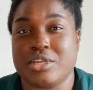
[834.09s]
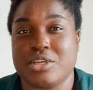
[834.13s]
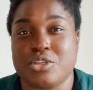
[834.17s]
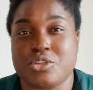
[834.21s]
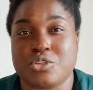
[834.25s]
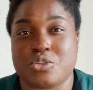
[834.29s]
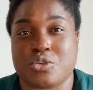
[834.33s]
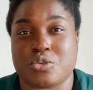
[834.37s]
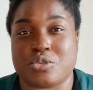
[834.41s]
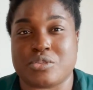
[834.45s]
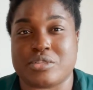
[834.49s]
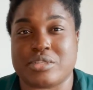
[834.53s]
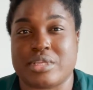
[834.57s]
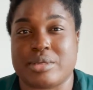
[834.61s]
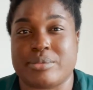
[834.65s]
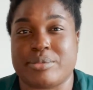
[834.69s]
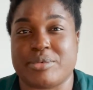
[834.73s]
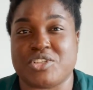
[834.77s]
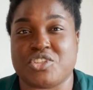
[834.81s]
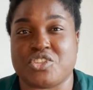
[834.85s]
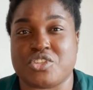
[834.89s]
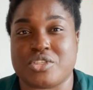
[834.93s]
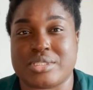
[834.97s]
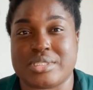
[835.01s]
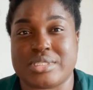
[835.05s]
talk to them
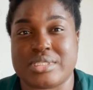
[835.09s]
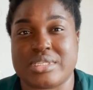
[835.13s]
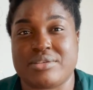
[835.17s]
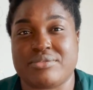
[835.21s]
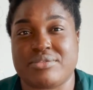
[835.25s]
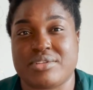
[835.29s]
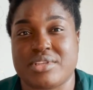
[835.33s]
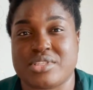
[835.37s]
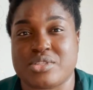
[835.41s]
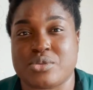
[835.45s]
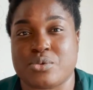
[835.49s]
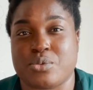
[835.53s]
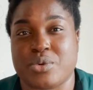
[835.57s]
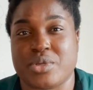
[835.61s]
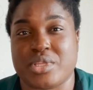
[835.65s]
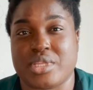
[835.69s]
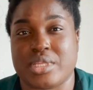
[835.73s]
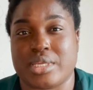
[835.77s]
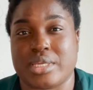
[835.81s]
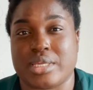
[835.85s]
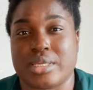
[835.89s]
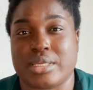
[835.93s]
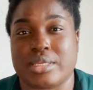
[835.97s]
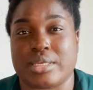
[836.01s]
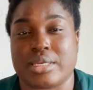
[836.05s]
and just see if there's a way they
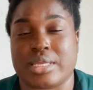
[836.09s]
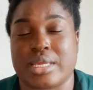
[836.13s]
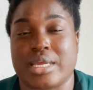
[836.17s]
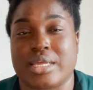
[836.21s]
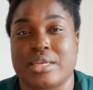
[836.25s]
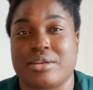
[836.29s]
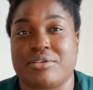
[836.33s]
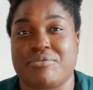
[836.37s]
can kind